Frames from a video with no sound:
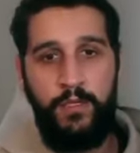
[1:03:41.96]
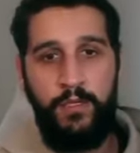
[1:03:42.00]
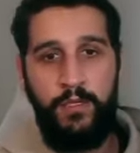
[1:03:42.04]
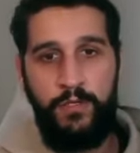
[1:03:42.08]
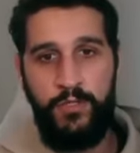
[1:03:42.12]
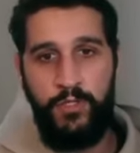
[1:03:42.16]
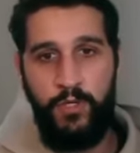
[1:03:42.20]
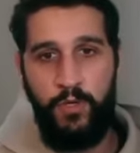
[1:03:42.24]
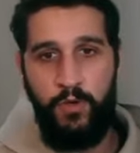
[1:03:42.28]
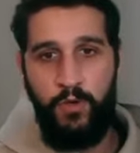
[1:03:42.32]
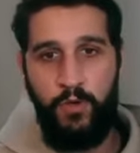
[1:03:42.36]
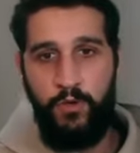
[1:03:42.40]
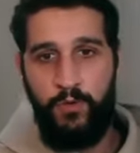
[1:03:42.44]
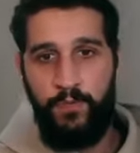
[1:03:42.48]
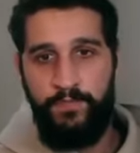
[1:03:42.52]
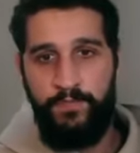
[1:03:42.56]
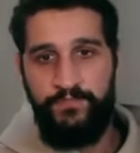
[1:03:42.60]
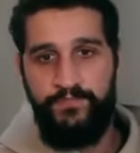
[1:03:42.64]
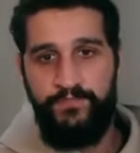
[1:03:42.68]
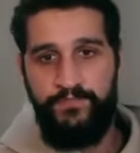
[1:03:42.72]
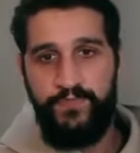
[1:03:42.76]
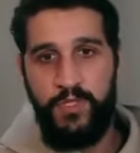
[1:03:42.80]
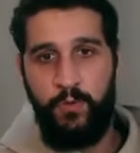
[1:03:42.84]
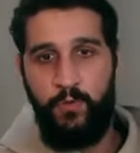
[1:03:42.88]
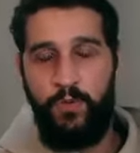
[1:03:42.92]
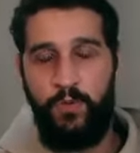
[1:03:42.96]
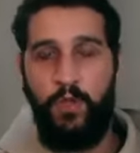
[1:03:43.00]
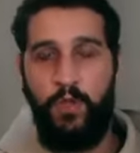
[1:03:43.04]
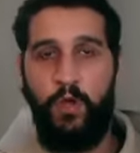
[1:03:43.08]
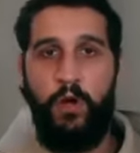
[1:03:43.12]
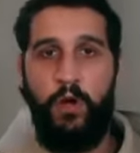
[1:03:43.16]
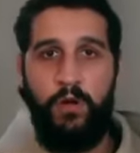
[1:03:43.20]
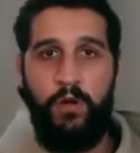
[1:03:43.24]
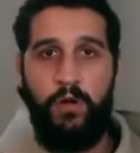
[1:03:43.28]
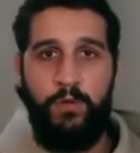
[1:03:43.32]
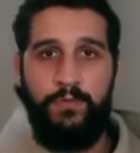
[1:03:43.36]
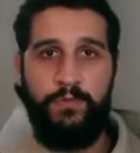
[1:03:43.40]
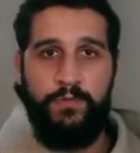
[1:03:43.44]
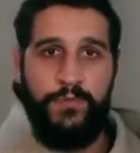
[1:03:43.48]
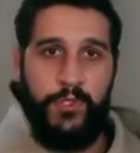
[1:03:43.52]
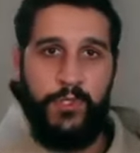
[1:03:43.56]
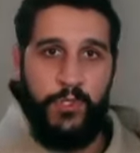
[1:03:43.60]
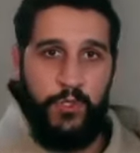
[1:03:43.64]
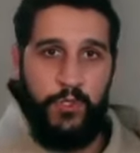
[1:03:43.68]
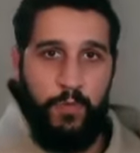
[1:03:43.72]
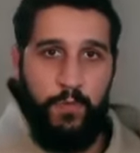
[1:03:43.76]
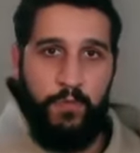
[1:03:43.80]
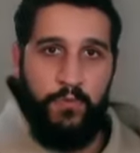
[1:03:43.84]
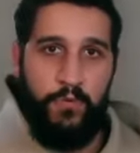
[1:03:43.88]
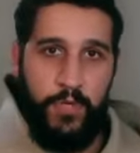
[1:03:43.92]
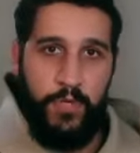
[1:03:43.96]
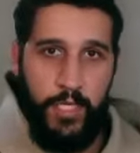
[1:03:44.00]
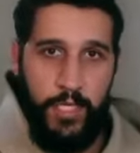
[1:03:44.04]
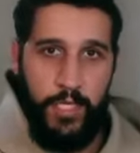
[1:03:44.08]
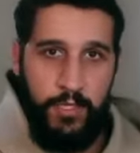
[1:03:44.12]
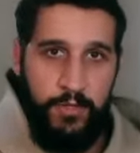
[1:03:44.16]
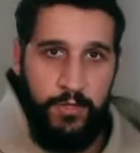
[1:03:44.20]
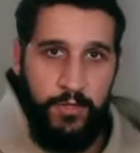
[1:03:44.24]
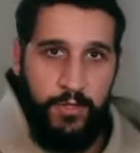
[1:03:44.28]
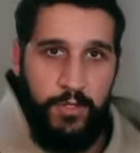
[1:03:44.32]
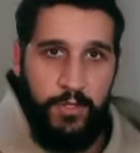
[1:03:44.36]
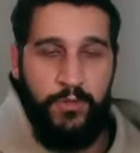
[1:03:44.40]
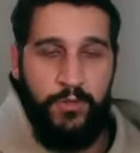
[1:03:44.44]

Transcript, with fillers: So we all do breathe.